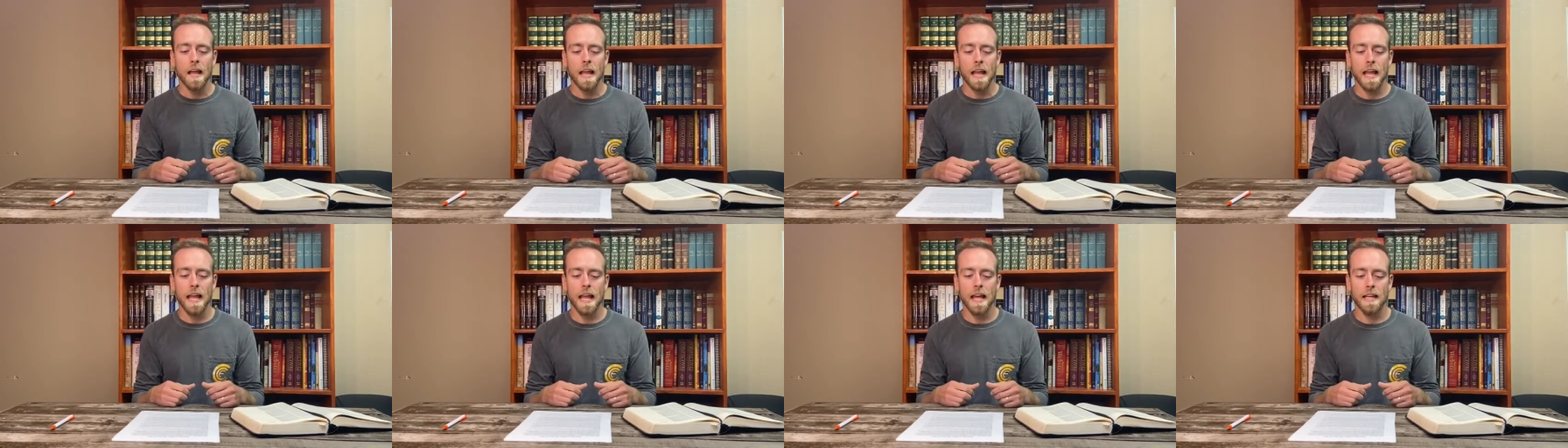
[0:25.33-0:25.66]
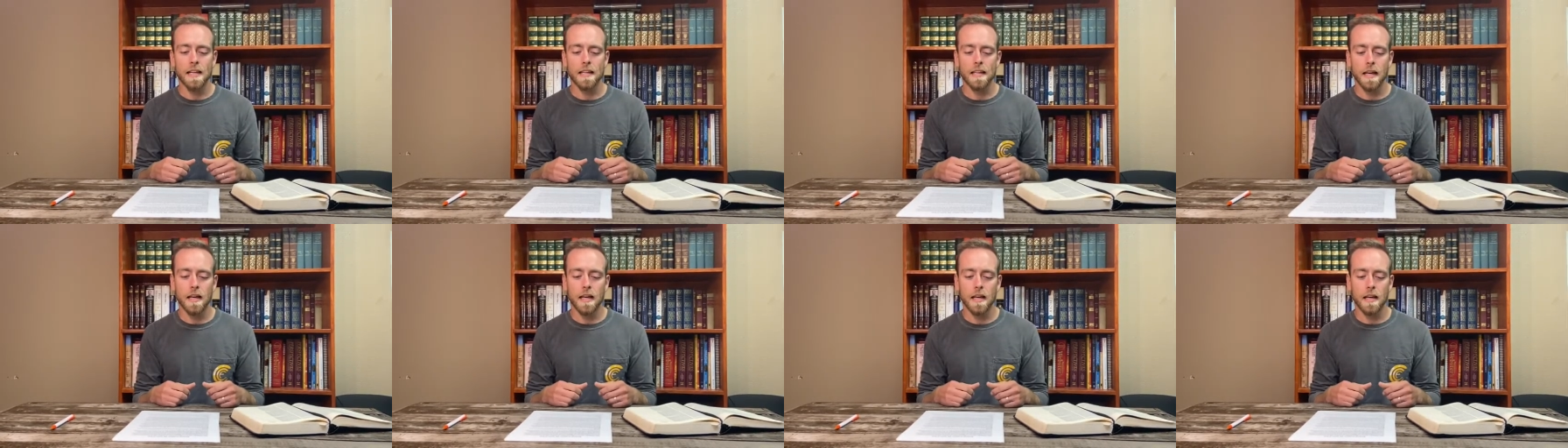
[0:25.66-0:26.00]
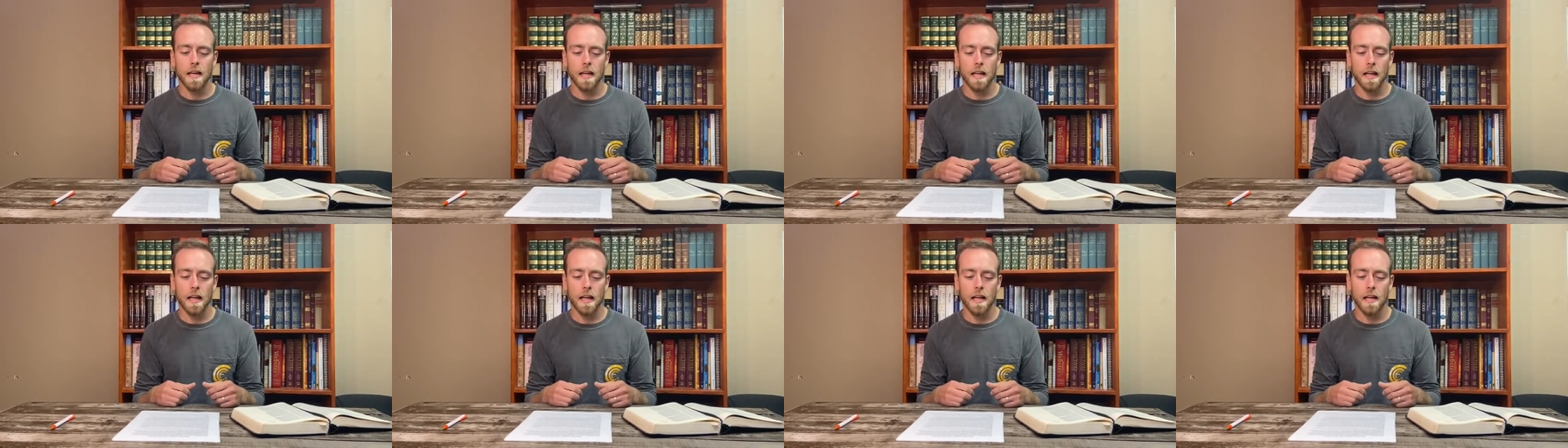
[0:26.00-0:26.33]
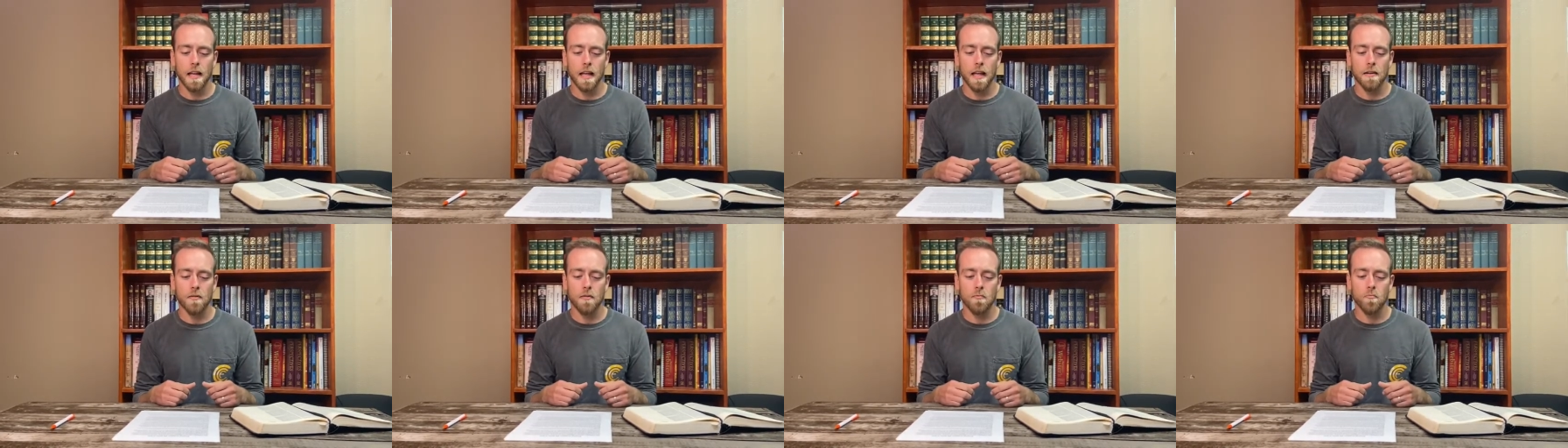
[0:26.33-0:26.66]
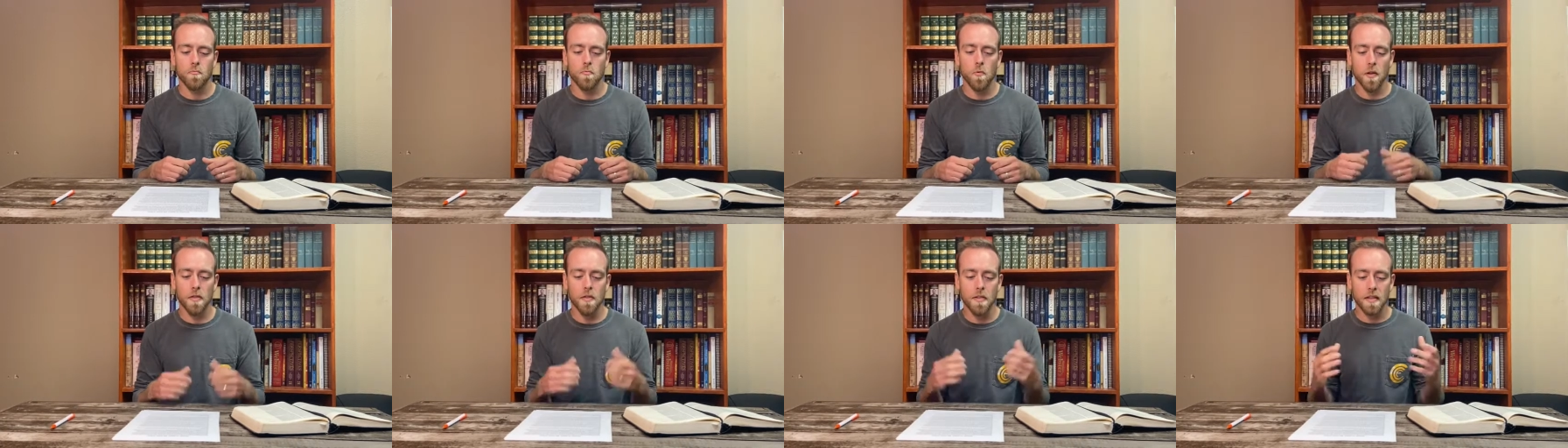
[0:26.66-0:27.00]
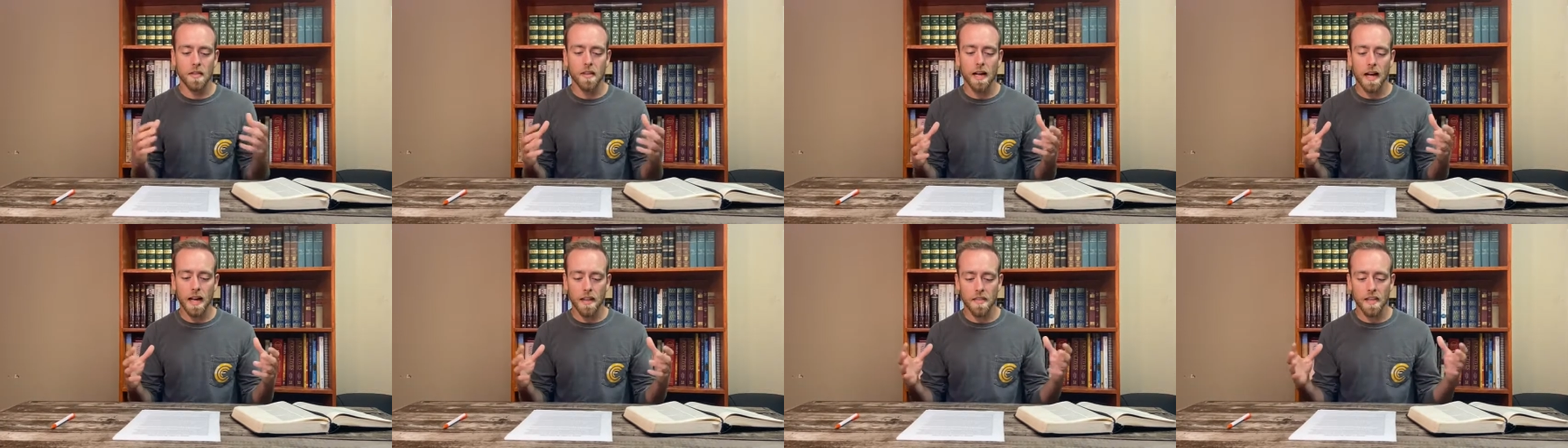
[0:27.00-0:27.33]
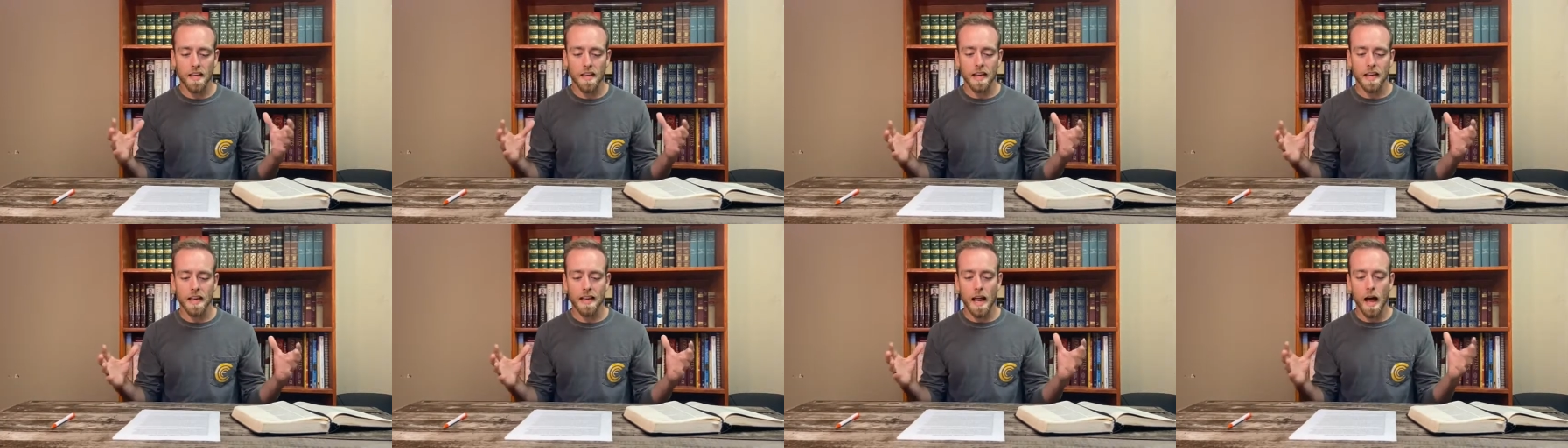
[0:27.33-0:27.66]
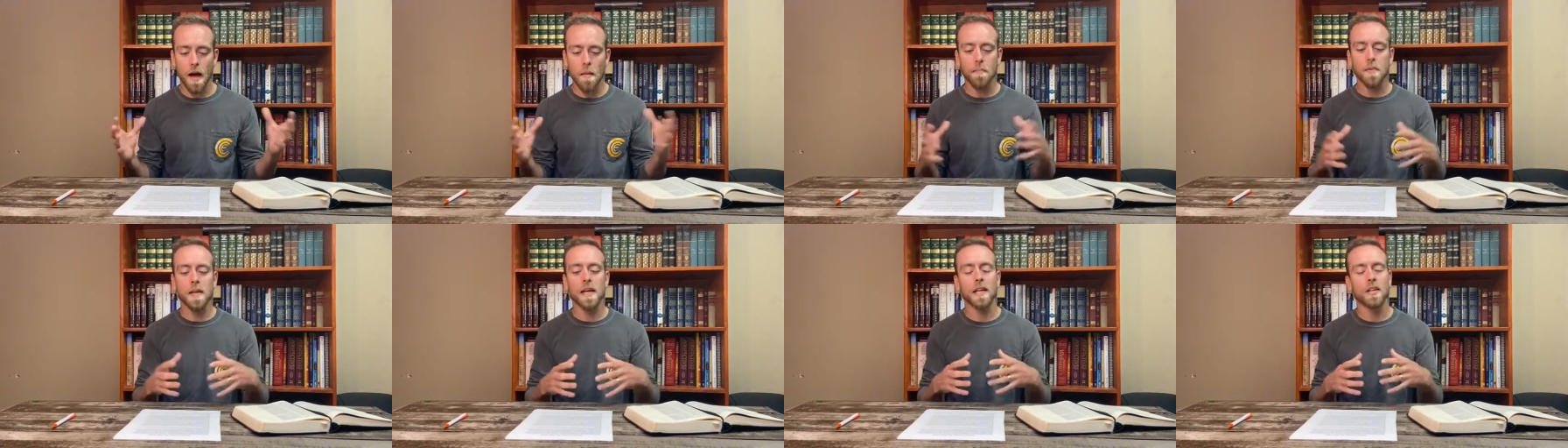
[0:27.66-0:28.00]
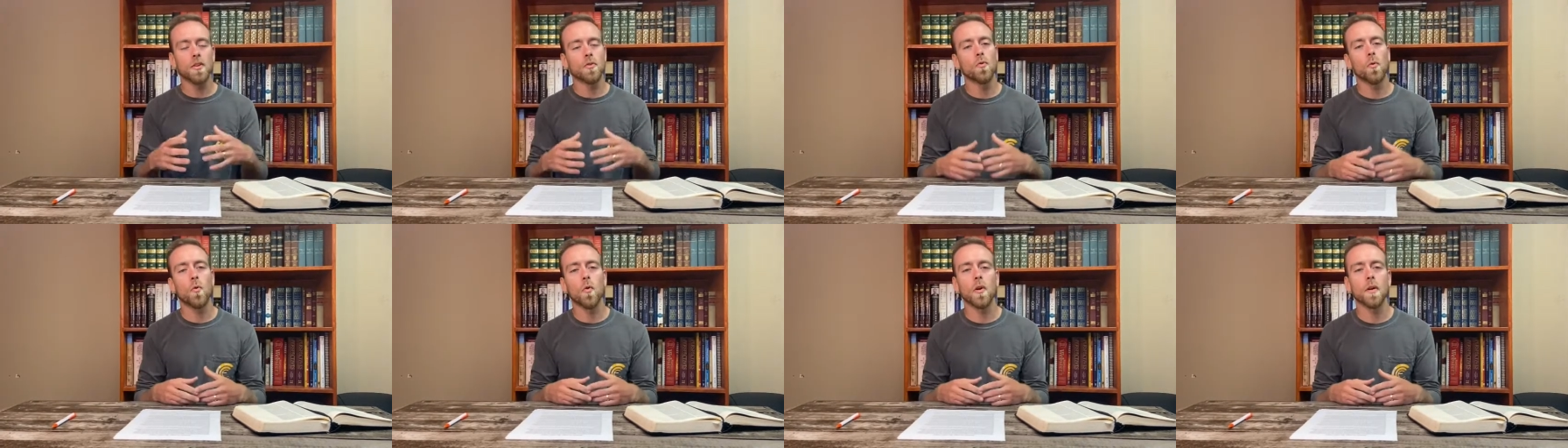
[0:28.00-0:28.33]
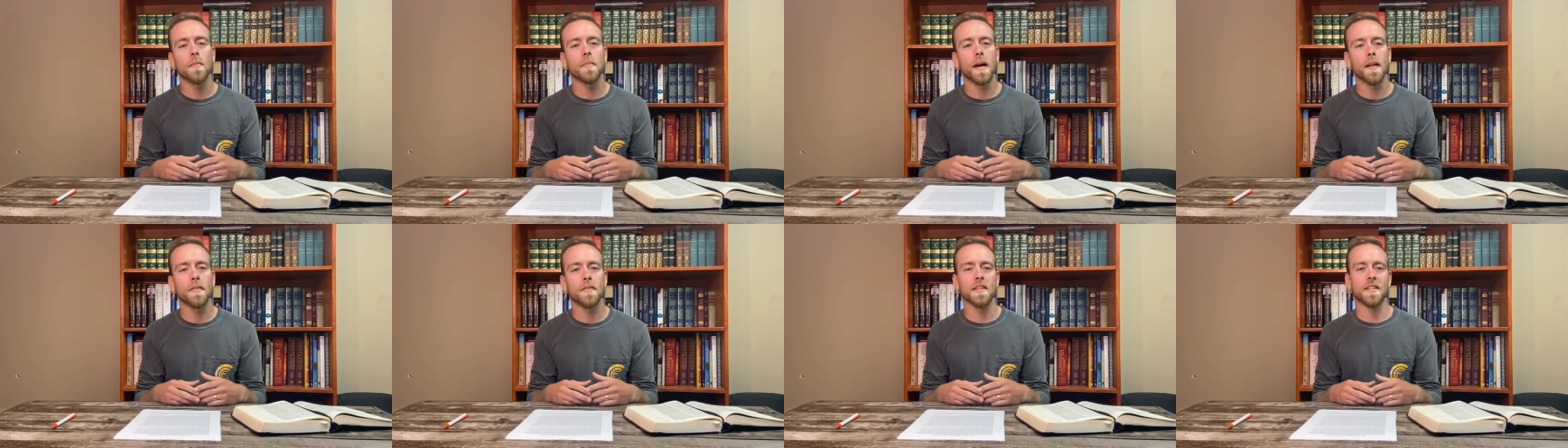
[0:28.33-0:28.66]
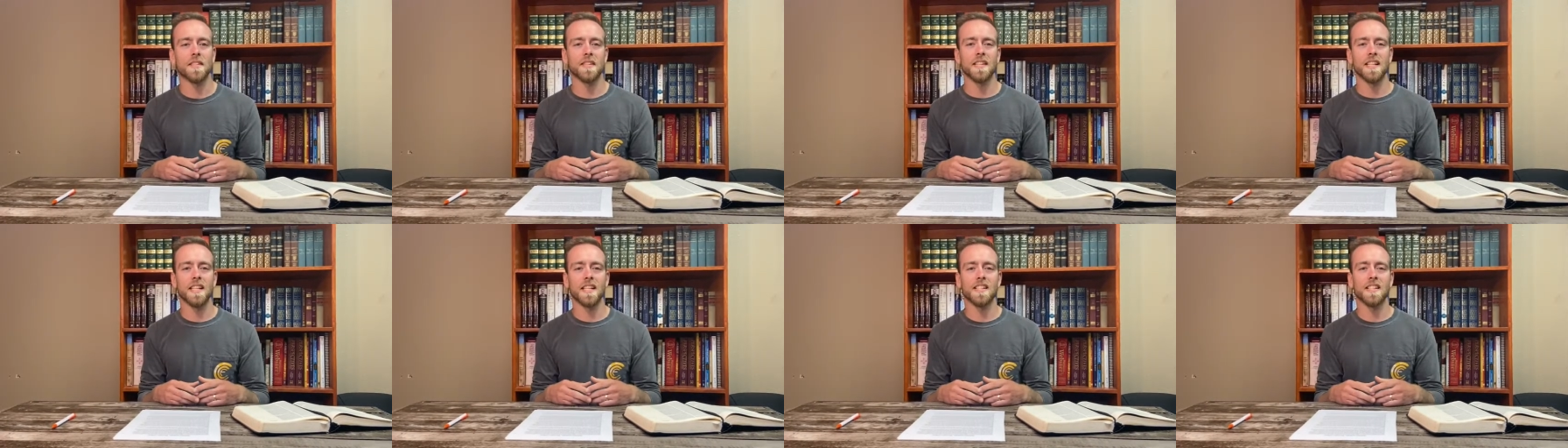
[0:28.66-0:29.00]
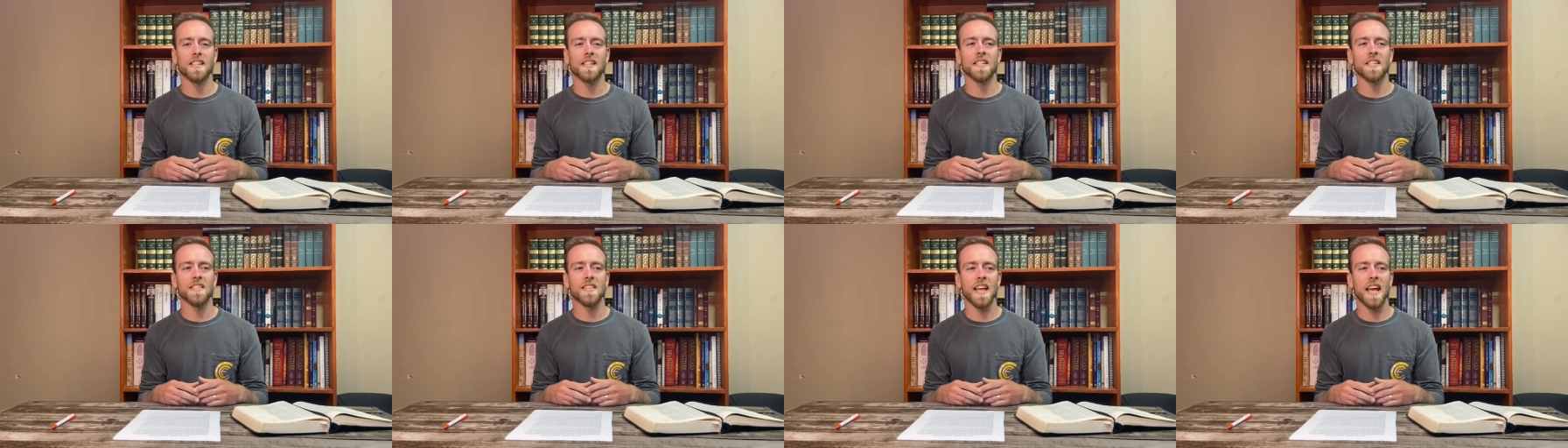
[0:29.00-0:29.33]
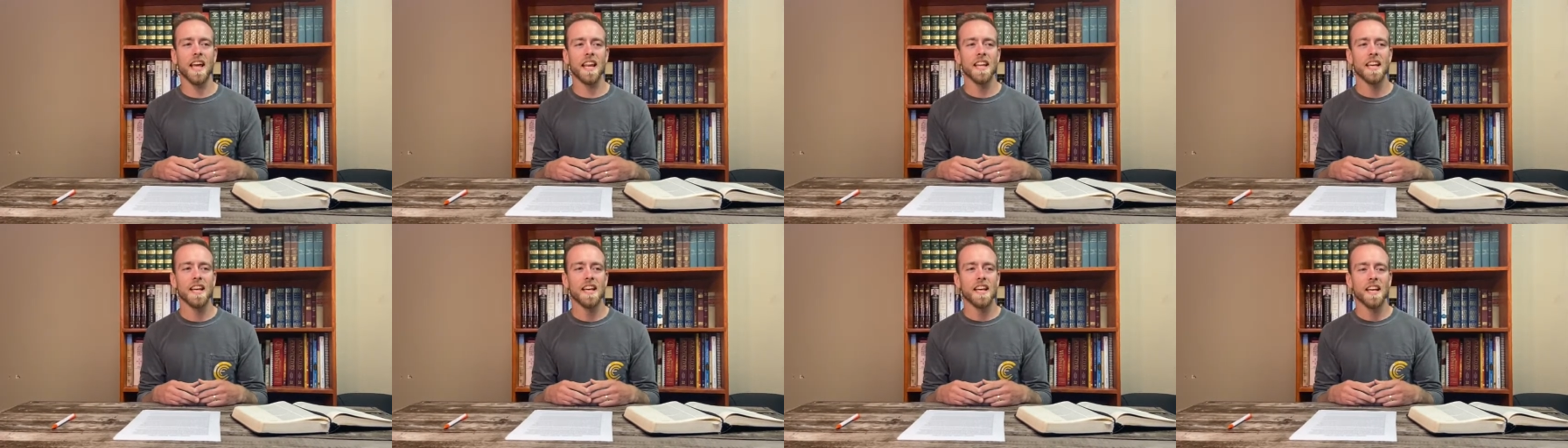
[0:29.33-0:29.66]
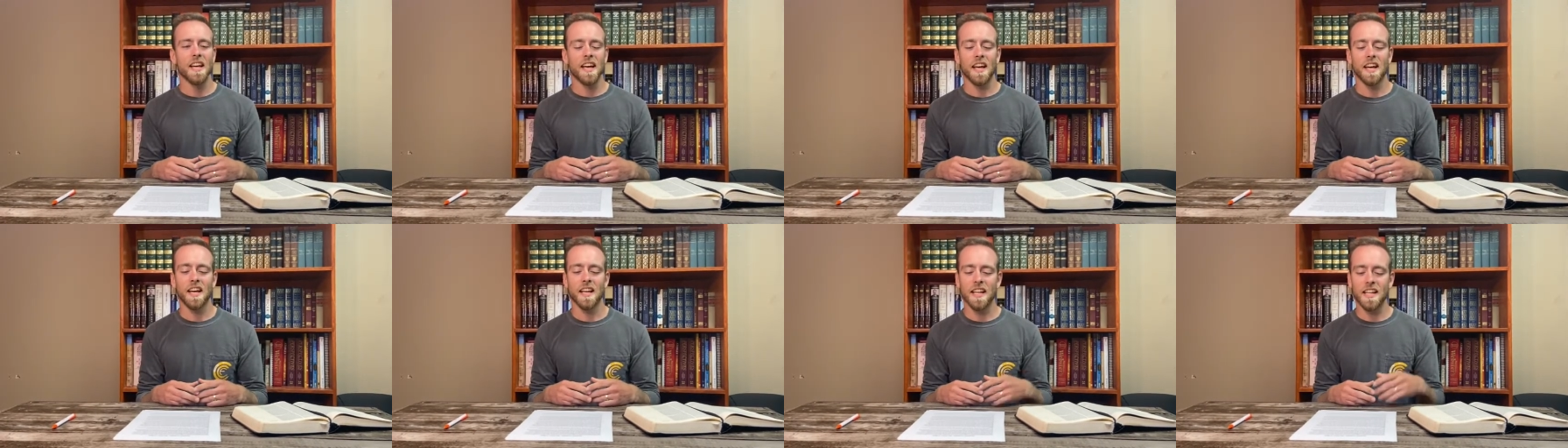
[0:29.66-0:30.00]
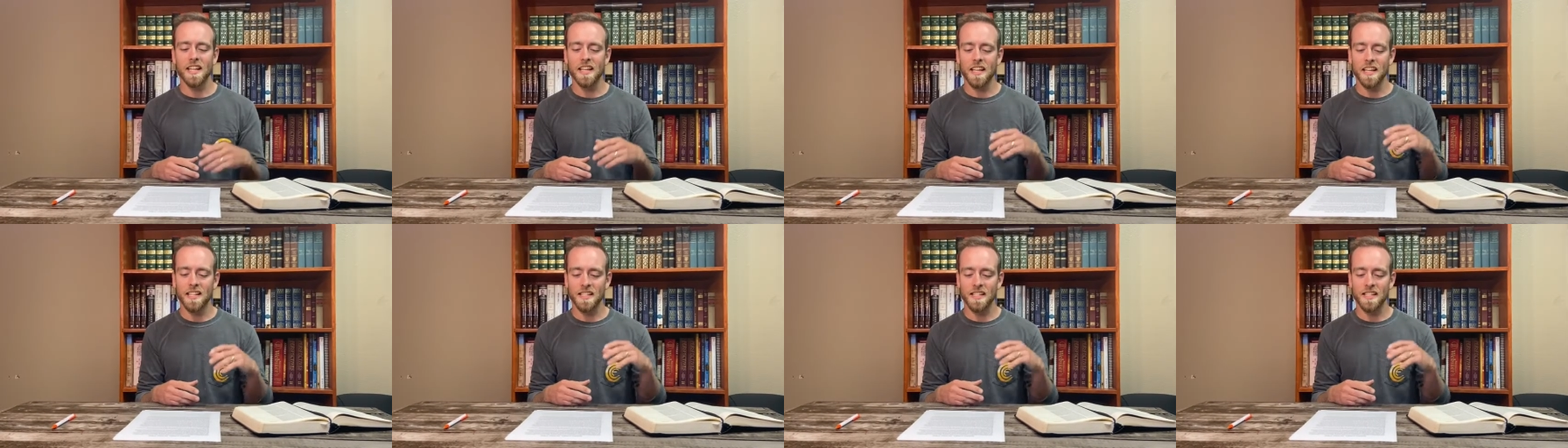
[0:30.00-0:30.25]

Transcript: And, uh, and one thing that I think cannot be ignored about this season is that it,